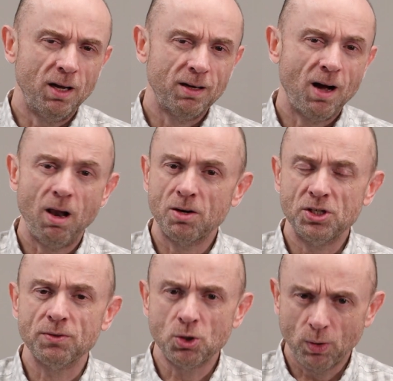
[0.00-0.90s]
call
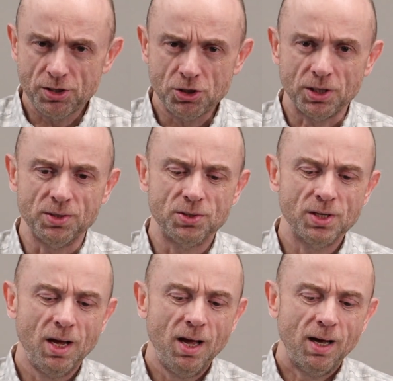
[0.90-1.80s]
ourselves Christians,
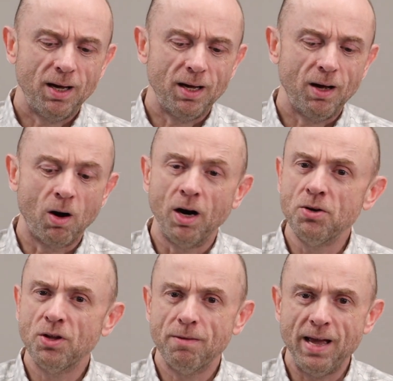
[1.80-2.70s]
are under
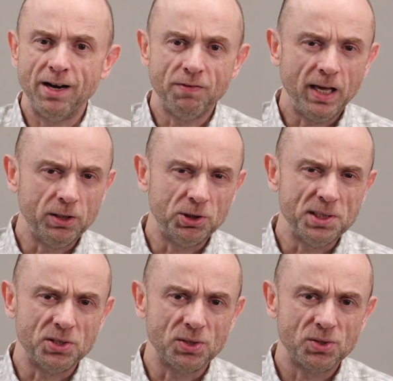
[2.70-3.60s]
the command of King
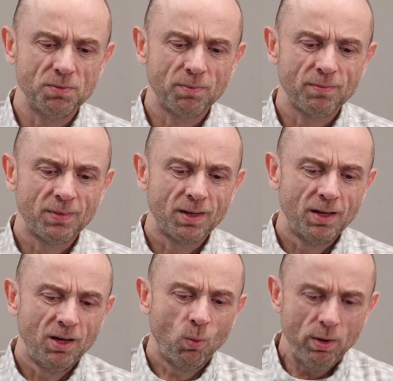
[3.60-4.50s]
Jesus.
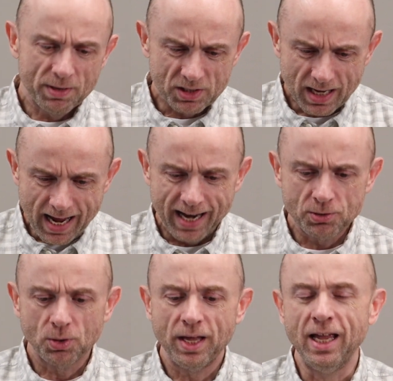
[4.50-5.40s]
We must
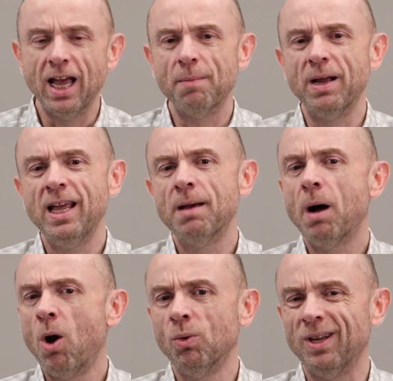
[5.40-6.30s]
answer to Him and Him
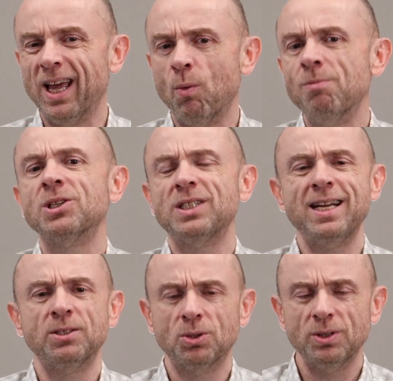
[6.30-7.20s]
only, and we must
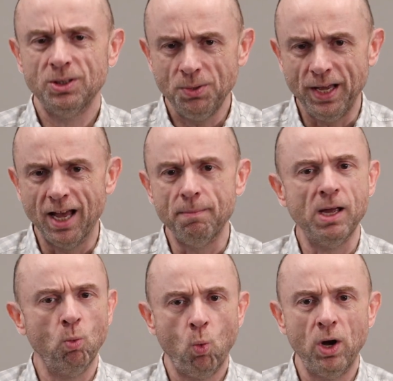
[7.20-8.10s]
answer to Him
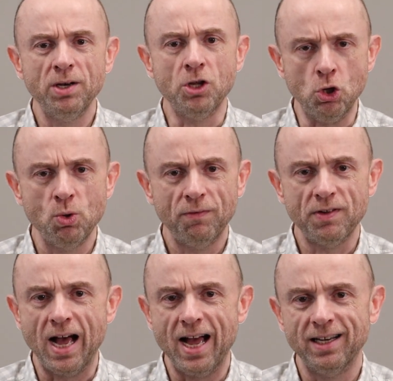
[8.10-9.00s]
in one
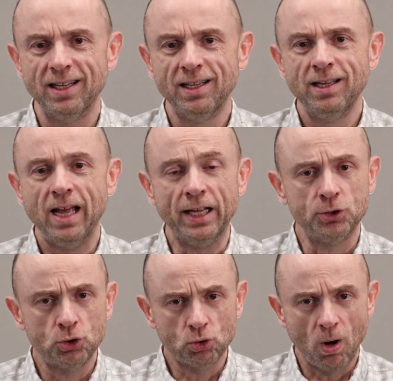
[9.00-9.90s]
unified and
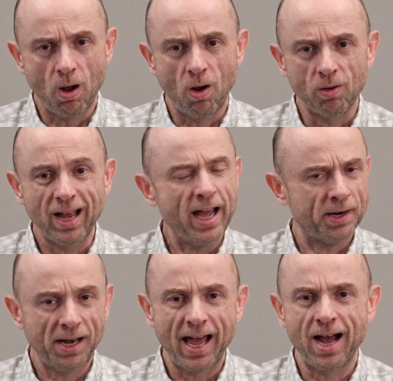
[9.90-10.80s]
strong
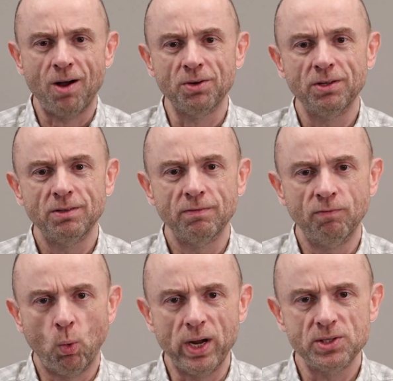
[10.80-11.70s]
and loud
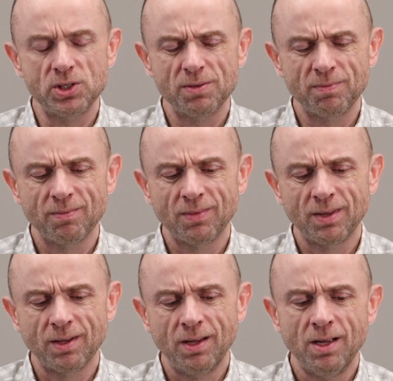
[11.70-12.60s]
voice.
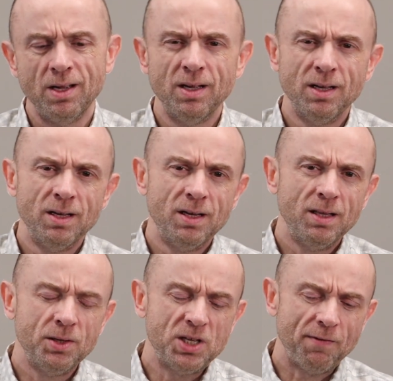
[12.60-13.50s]

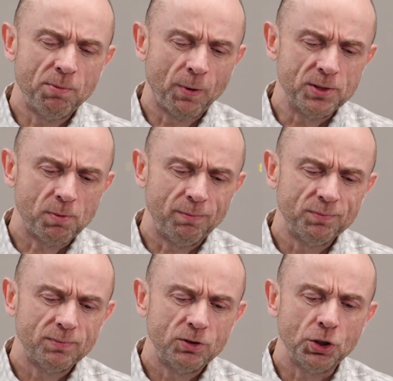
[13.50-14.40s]
The 7th principle,
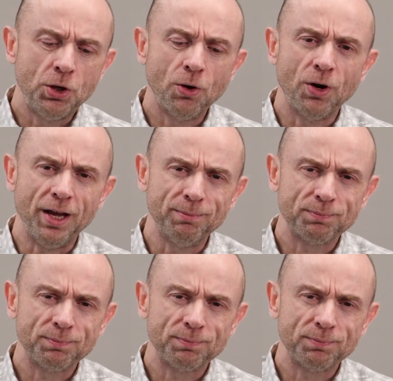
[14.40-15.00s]
security.